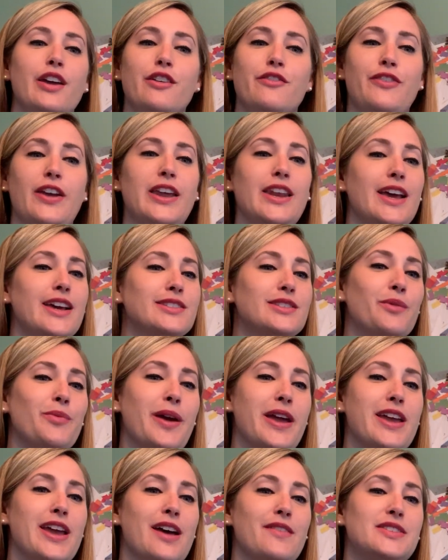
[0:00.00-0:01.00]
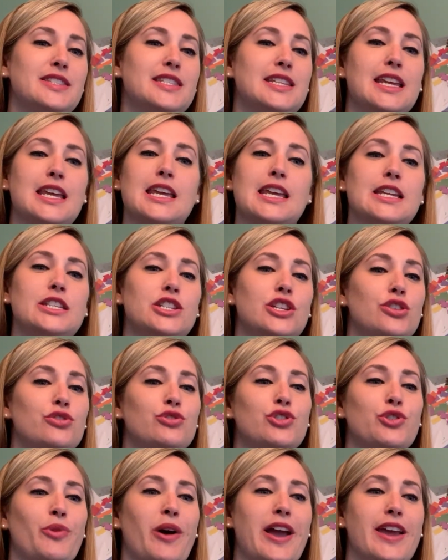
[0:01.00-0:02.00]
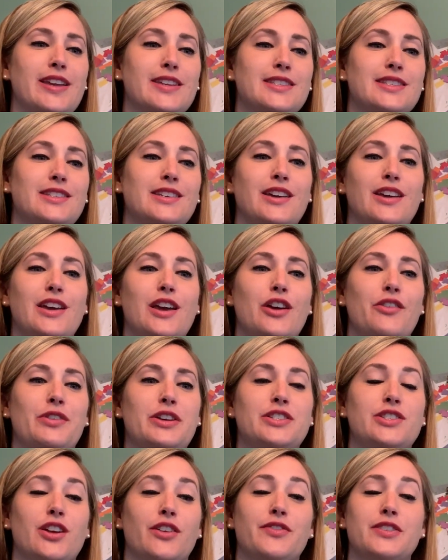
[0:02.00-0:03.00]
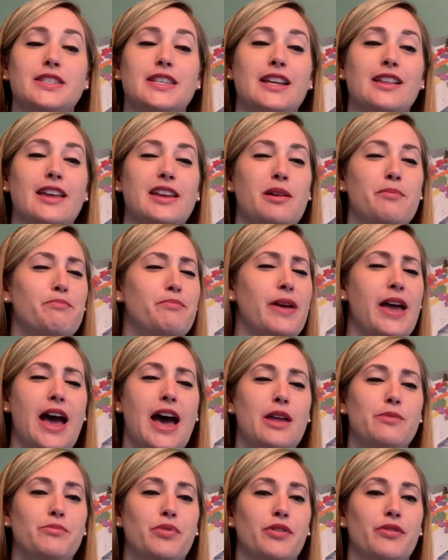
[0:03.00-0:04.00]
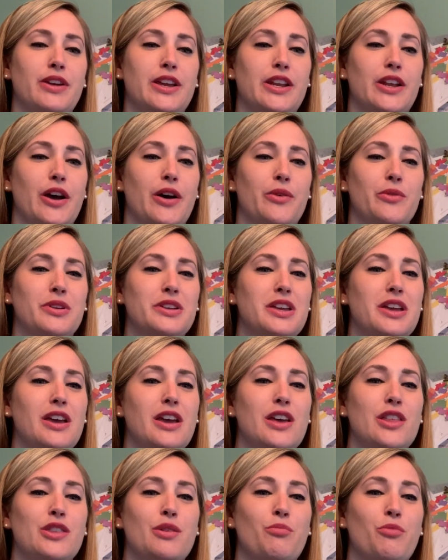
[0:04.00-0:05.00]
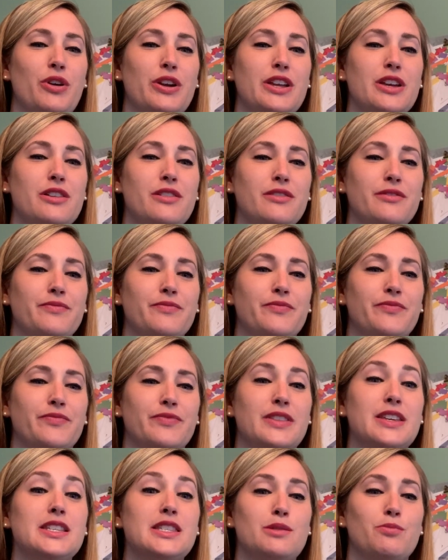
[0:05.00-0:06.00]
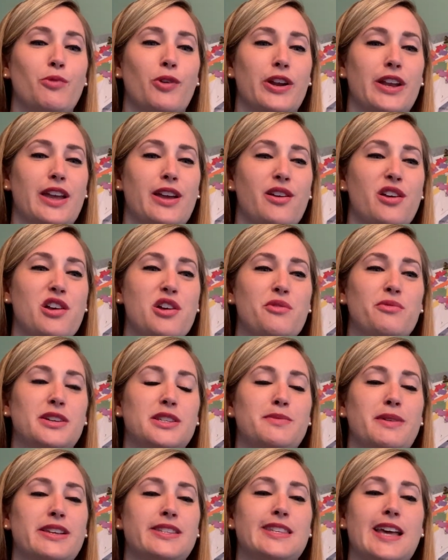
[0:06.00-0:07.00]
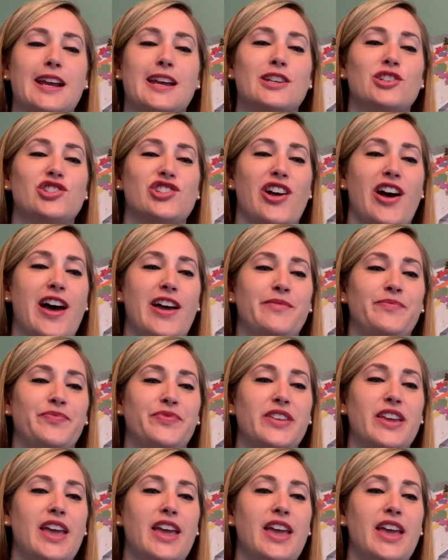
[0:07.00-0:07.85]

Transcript: Fate has a way of sticking it to you twice, resurfacing like a bad burrito. This morning was my second shot.